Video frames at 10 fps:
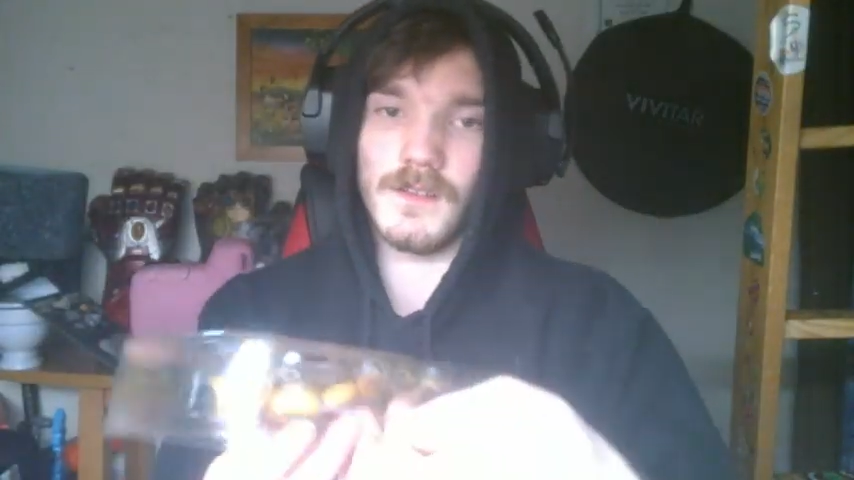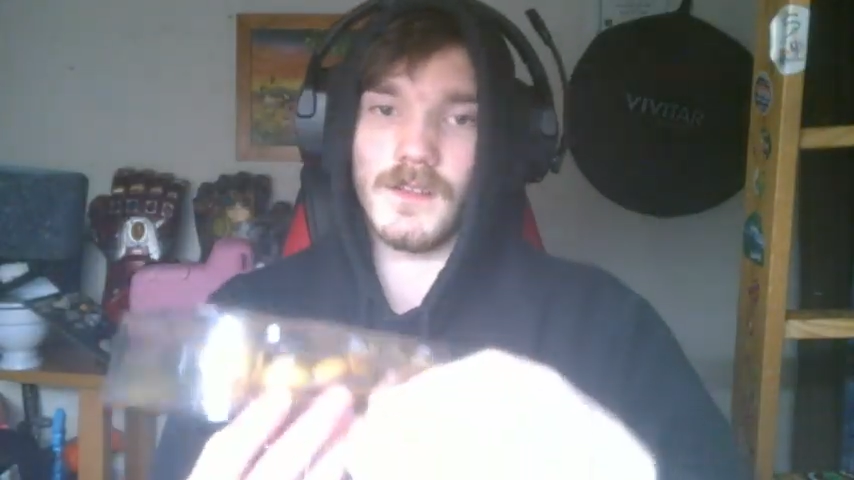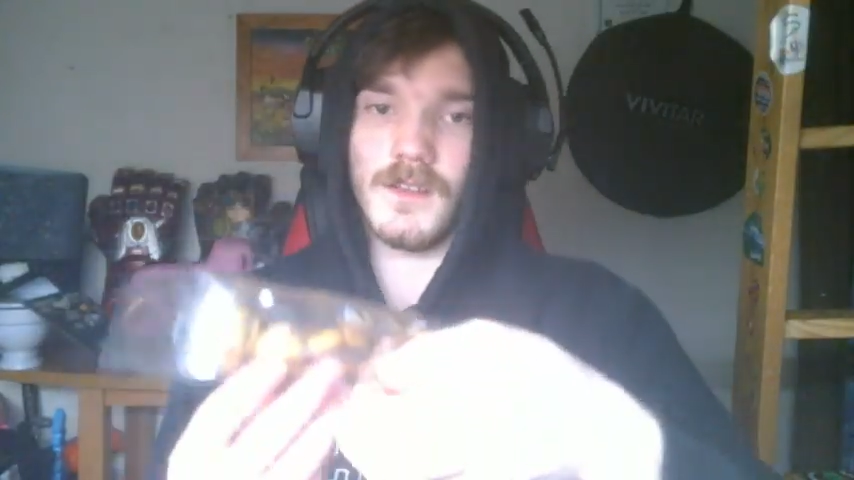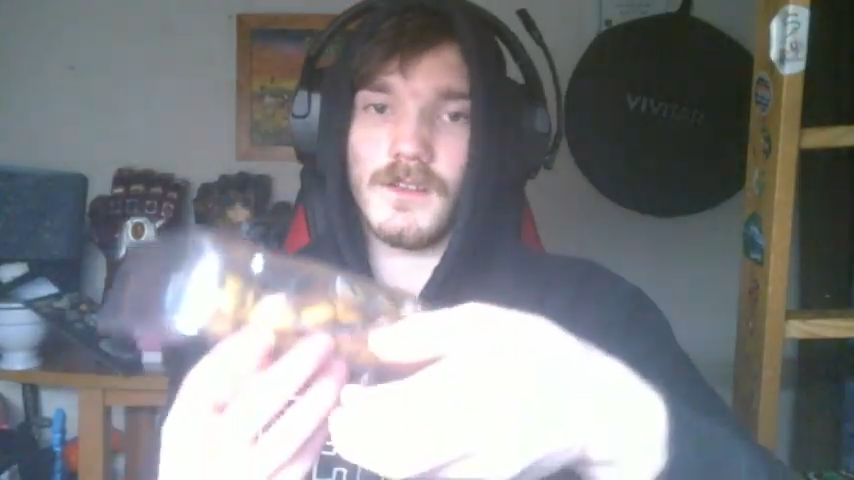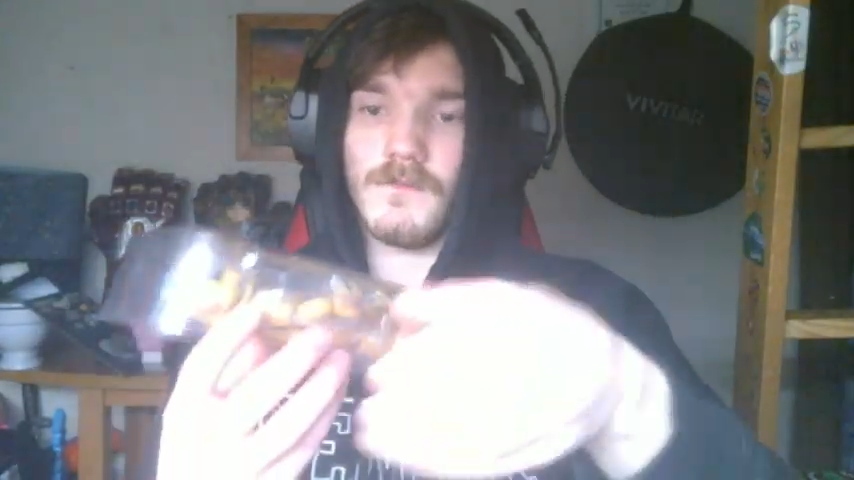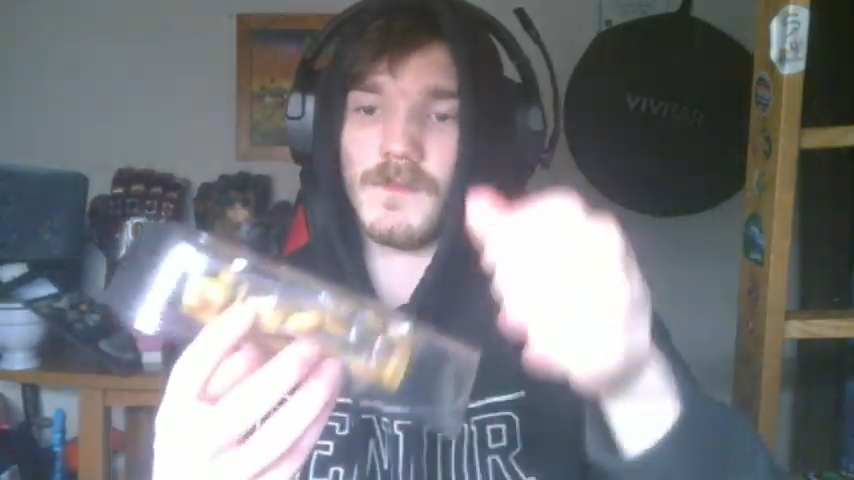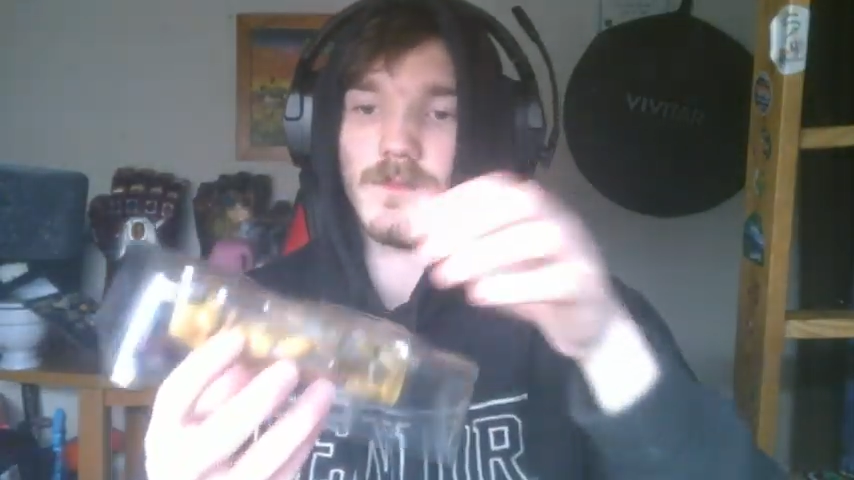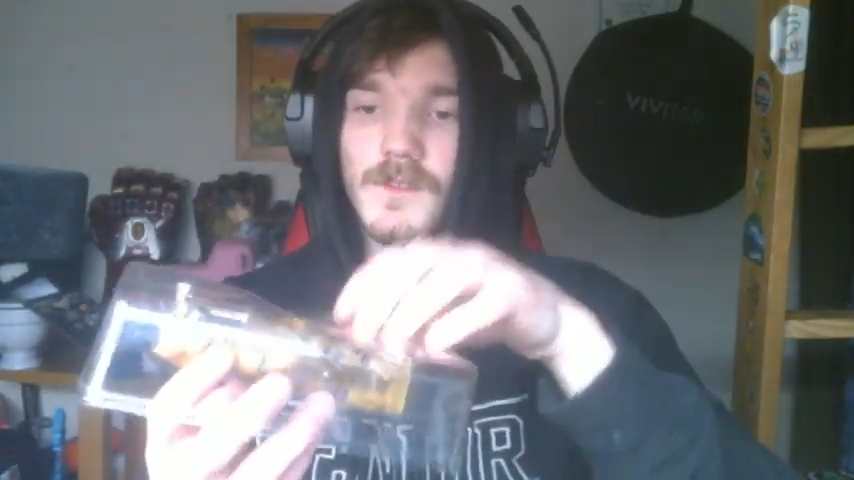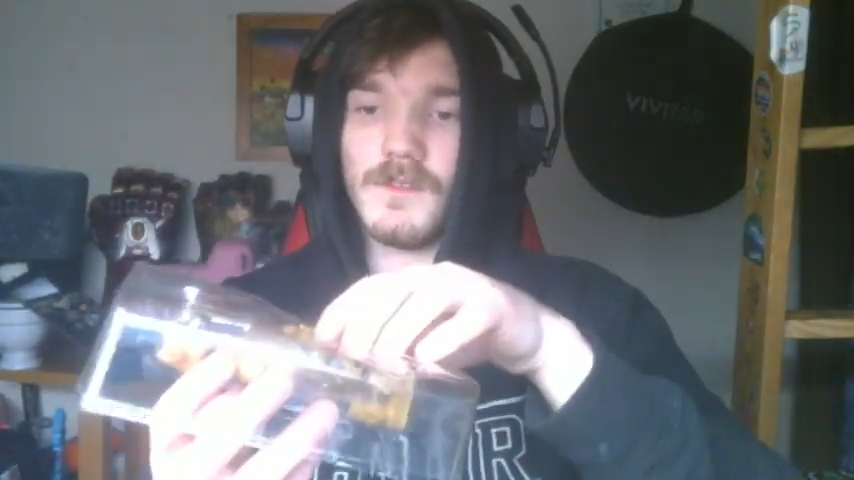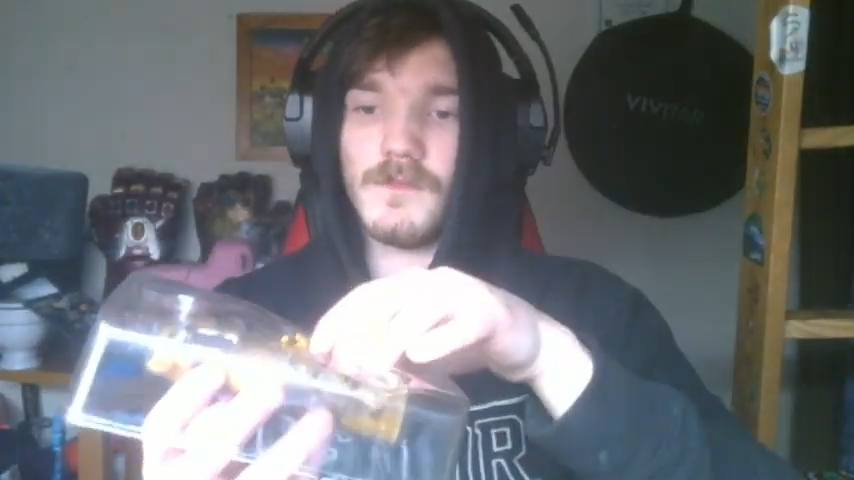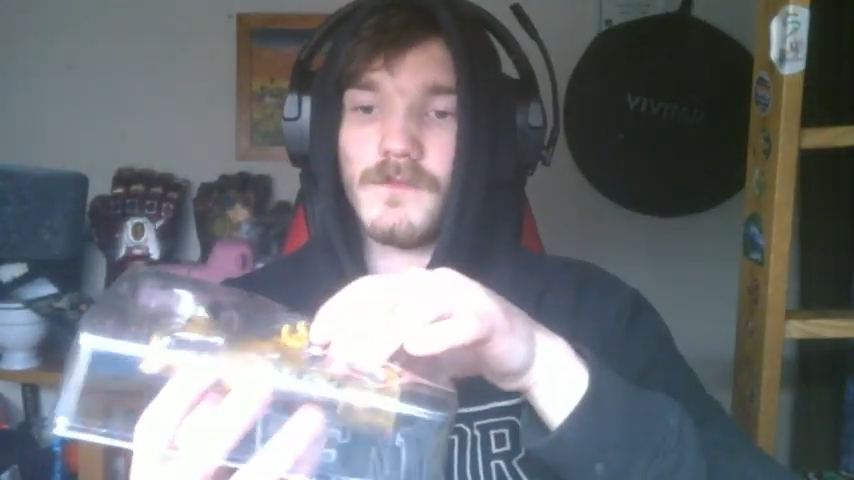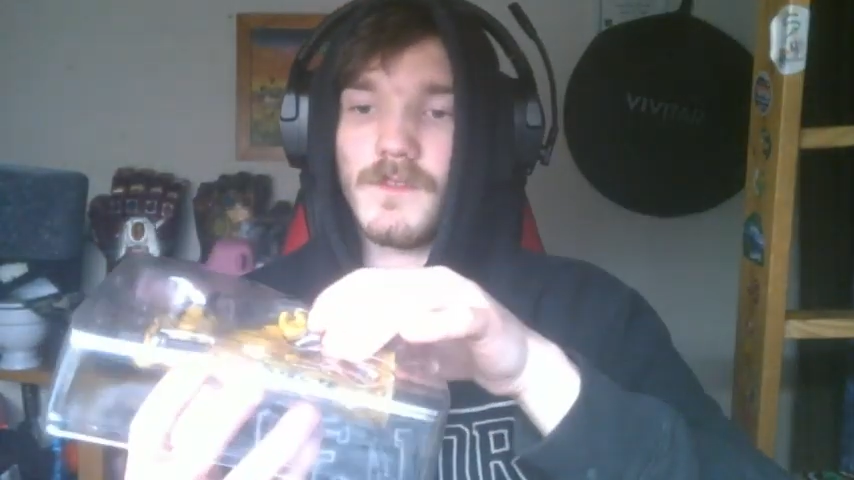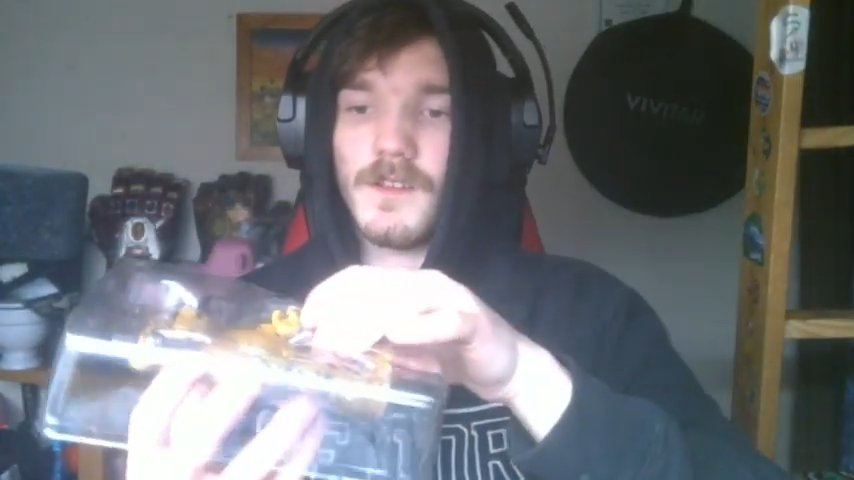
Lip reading: and then remove